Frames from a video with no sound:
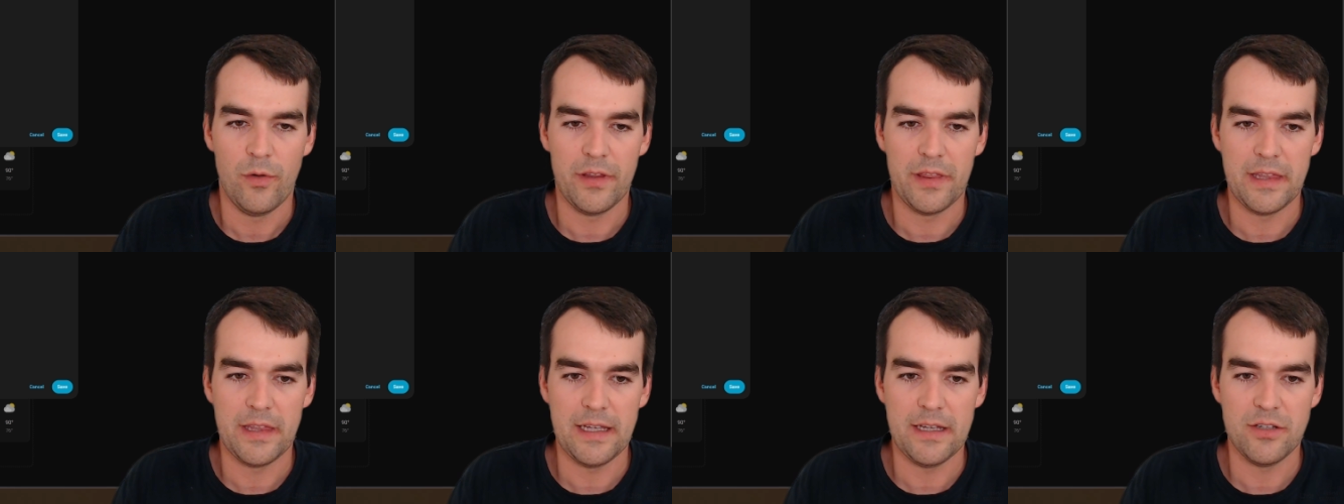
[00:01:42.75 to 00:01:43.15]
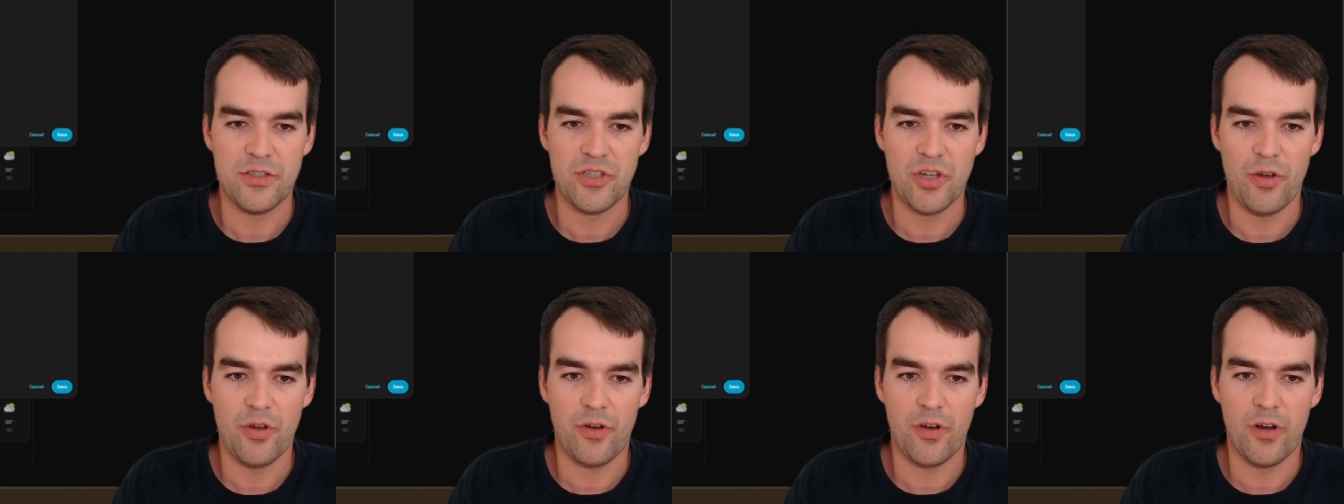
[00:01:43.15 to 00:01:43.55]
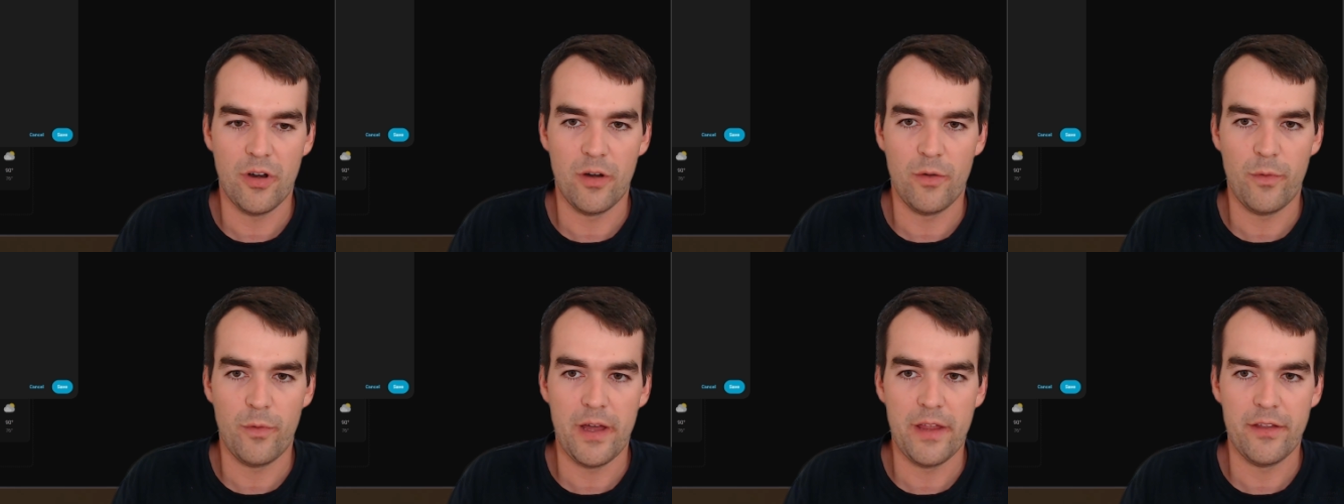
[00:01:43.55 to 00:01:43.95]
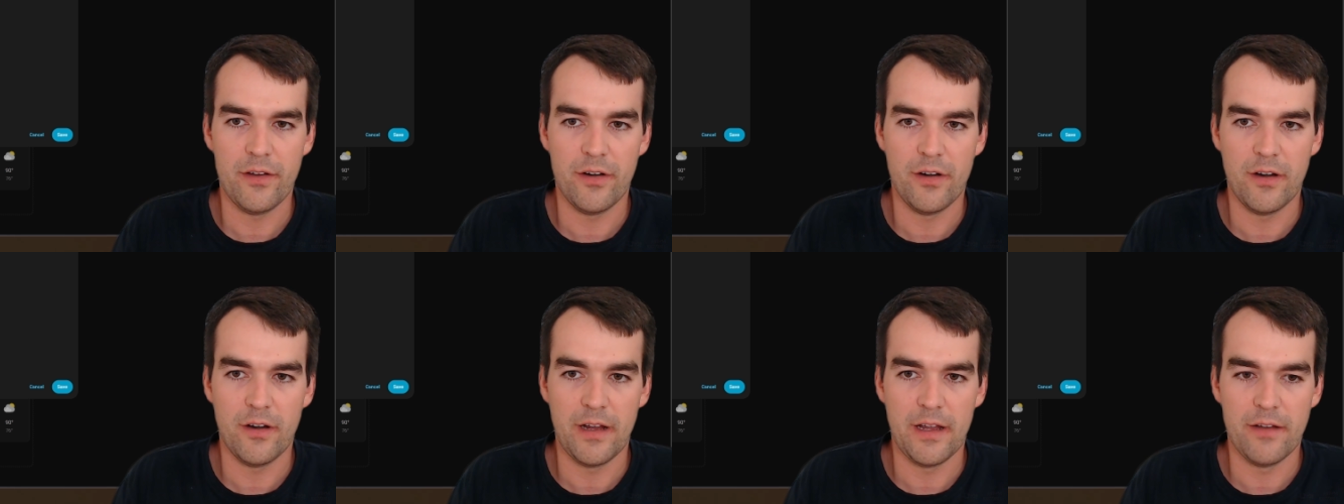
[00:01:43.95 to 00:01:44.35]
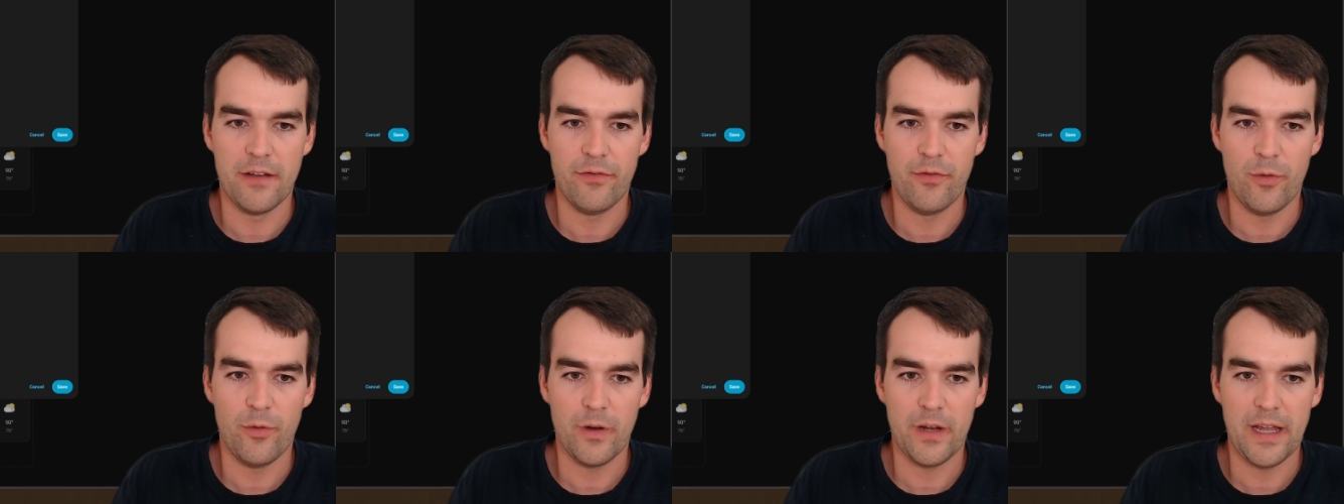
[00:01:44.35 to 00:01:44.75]
with the show current weather
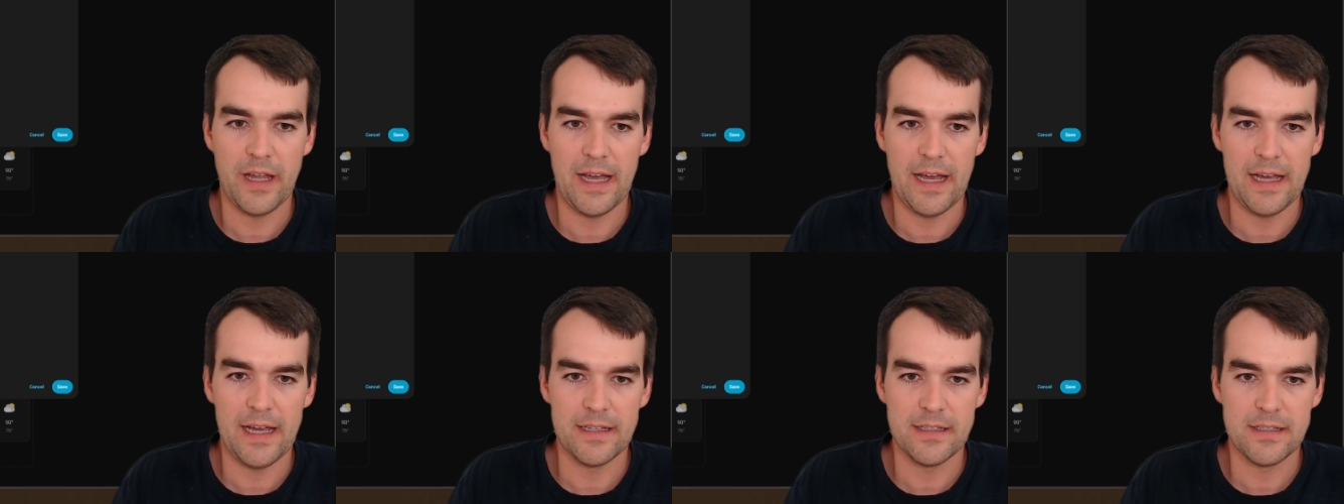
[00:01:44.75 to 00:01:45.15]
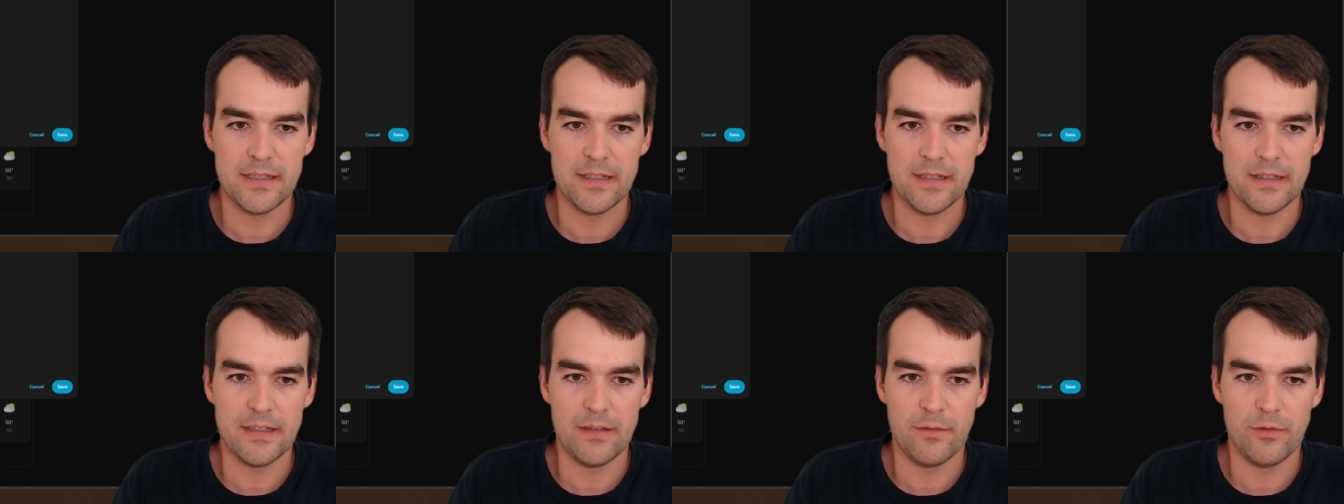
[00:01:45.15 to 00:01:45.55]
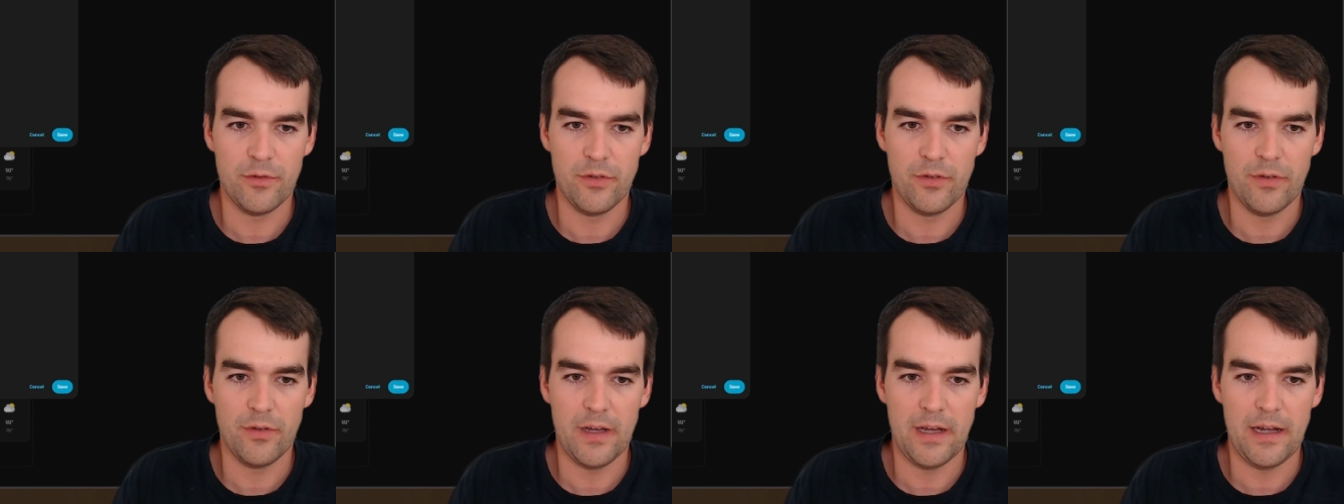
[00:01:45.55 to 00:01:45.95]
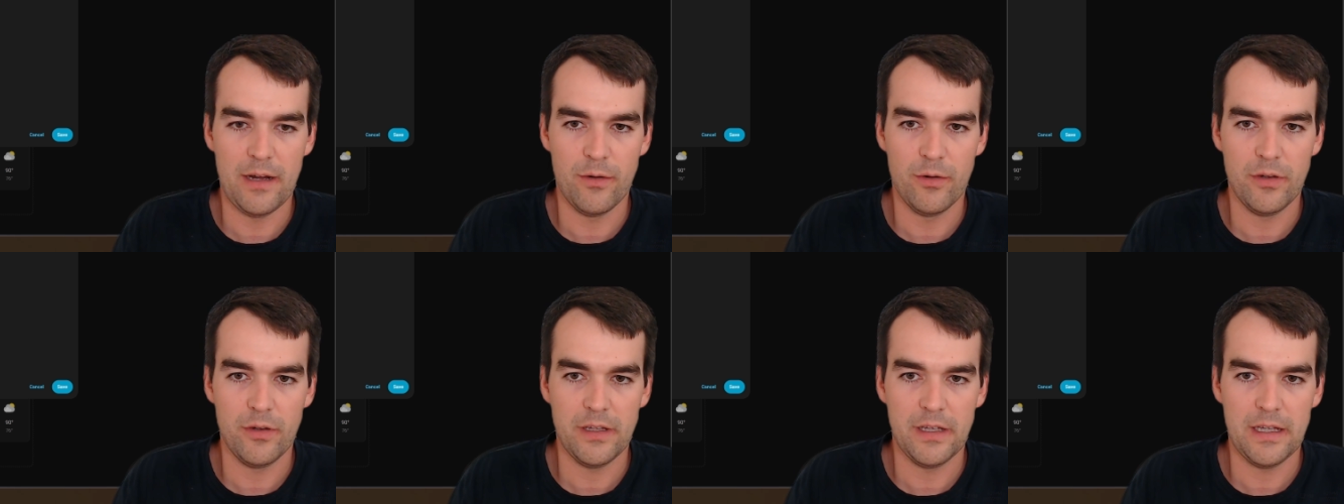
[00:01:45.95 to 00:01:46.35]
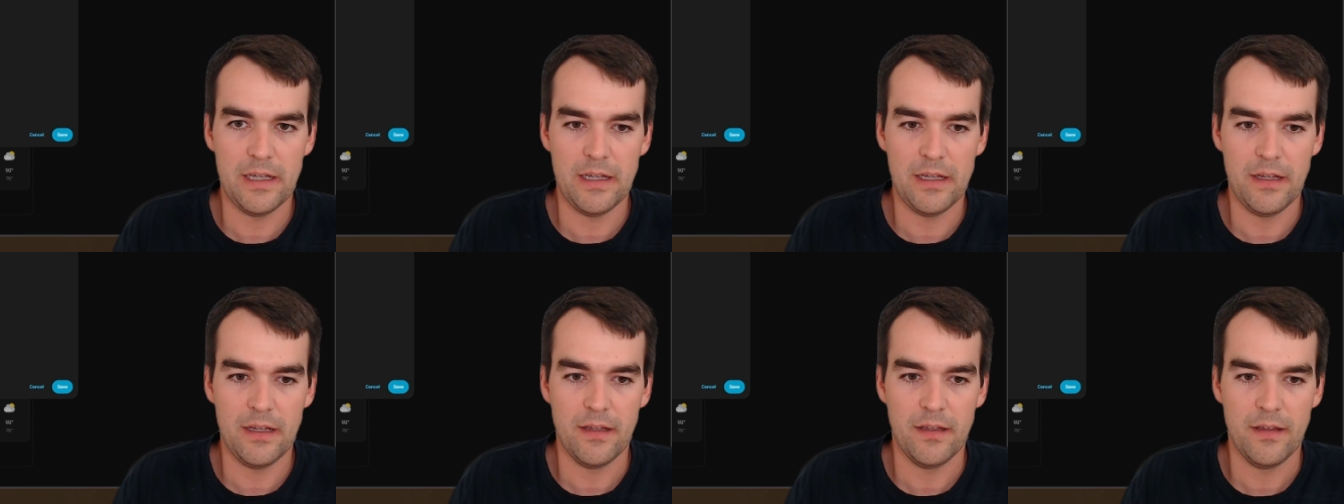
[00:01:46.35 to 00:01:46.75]
and forecast, and we'll do
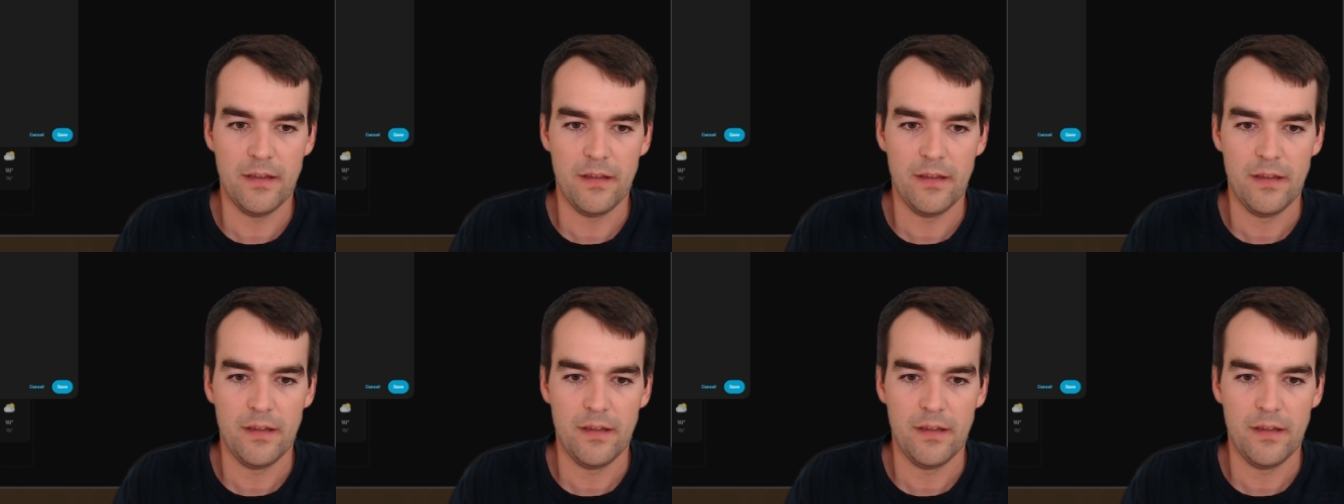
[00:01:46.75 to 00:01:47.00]
hourly.